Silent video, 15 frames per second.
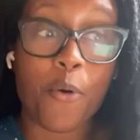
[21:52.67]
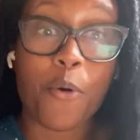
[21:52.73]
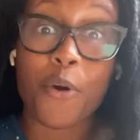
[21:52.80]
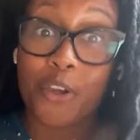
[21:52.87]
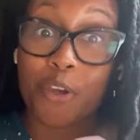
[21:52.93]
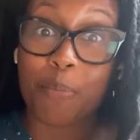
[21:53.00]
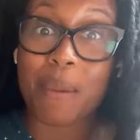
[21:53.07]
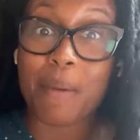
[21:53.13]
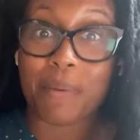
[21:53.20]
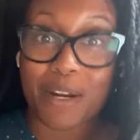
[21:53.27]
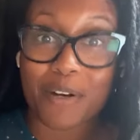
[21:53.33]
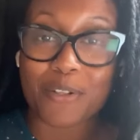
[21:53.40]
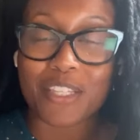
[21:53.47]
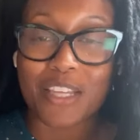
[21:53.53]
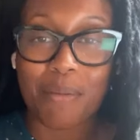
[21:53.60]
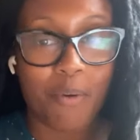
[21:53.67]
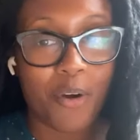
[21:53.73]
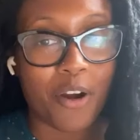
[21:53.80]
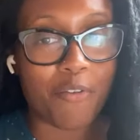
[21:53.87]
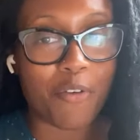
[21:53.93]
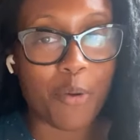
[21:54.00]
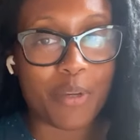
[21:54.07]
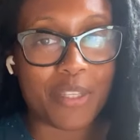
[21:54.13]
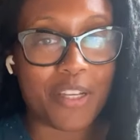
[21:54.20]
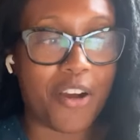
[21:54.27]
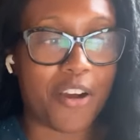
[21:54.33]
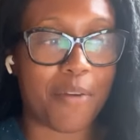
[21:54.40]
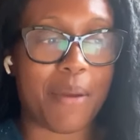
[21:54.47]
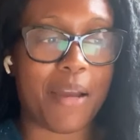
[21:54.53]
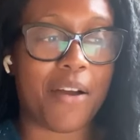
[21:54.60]
or you'll be able to understand more of what we
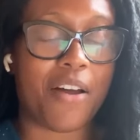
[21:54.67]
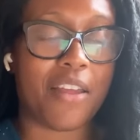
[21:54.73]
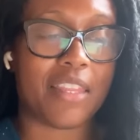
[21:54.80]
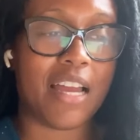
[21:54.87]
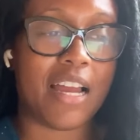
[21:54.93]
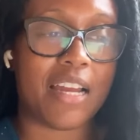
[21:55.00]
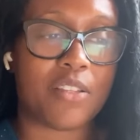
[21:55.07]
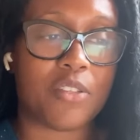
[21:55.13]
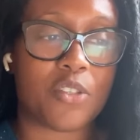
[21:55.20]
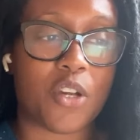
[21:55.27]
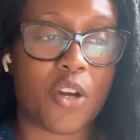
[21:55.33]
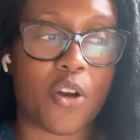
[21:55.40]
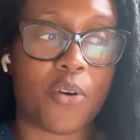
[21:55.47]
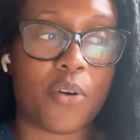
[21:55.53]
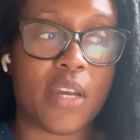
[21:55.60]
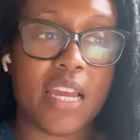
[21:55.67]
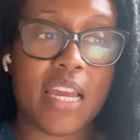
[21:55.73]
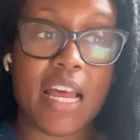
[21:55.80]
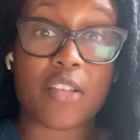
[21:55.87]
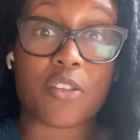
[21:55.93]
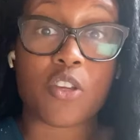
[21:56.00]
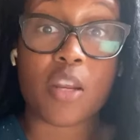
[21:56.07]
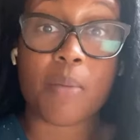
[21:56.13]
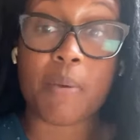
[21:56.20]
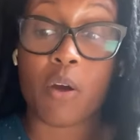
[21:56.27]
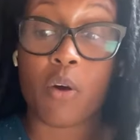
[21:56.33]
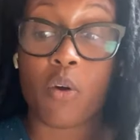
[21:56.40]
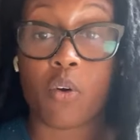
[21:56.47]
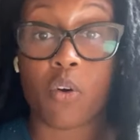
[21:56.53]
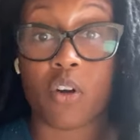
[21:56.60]
talk about online. So that's going to be a
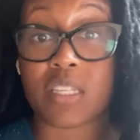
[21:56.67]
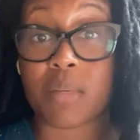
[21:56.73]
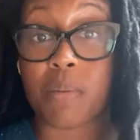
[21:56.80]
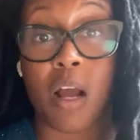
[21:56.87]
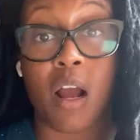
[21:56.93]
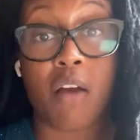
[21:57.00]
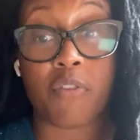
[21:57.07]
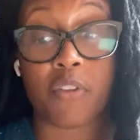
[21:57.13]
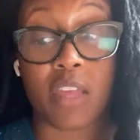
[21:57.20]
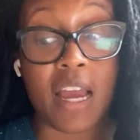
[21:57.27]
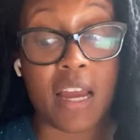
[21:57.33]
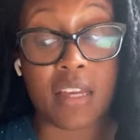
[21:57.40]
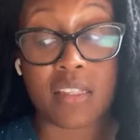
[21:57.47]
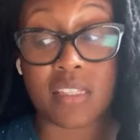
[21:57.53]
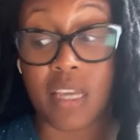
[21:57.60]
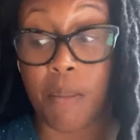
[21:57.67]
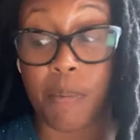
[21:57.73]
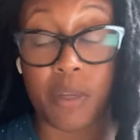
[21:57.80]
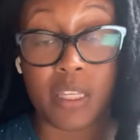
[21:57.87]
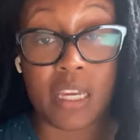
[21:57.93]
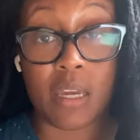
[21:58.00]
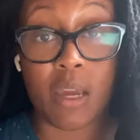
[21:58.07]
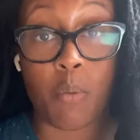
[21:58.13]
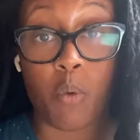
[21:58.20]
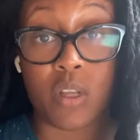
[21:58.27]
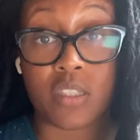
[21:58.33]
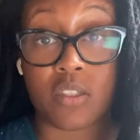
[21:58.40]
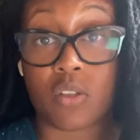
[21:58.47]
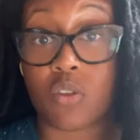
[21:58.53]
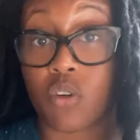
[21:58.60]
whole course. I'm going to offer that separately
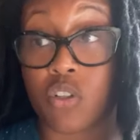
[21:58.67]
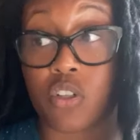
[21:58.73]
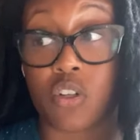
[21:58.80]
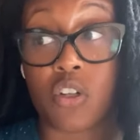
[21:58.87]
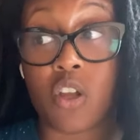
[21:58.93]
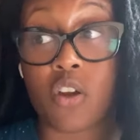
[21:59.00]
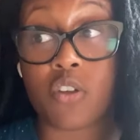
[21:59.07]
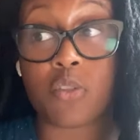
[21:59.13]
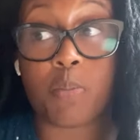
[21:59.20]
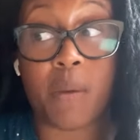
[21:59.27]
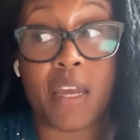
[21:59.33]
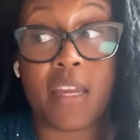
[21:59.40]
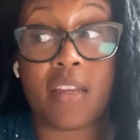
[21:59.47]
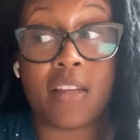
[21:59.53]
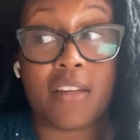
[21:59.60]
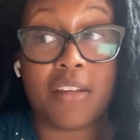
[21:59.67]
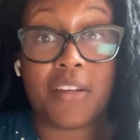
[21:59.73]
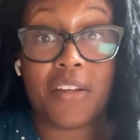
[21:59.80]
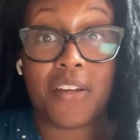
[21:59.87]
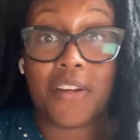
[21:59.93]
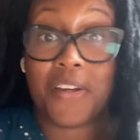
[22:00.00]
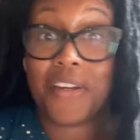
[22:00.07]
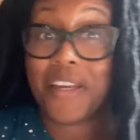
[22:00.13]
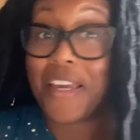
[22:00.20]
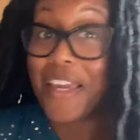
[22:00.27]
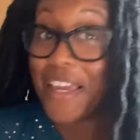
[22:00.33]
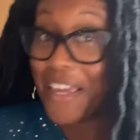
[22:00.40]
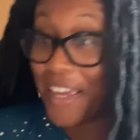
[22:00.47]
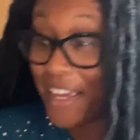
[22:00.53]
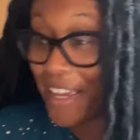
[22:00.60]
once the doors are closed, but
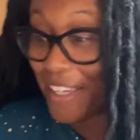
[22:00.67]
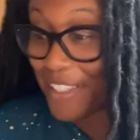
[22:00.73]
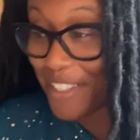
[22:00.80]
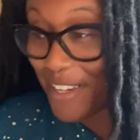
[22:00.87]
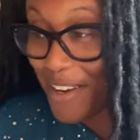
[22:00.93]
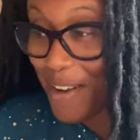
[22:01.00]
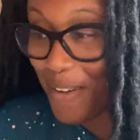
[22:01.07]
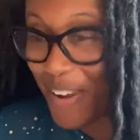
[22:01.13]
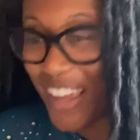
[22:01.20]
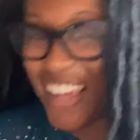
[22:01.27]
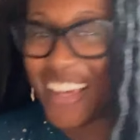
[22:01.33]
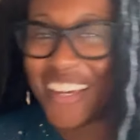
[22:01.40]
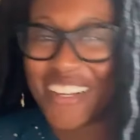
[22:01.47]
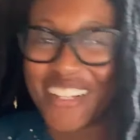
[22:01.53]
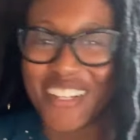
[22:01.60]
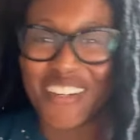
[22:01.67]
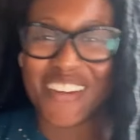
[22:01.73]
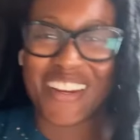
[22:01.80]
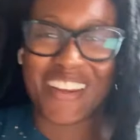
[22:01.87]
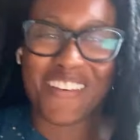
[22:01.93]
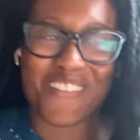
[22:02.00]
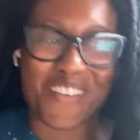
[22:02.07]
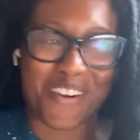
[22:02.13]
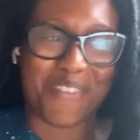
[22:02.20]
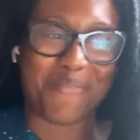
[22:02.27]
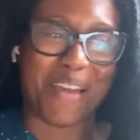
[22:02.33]
it's going to be included for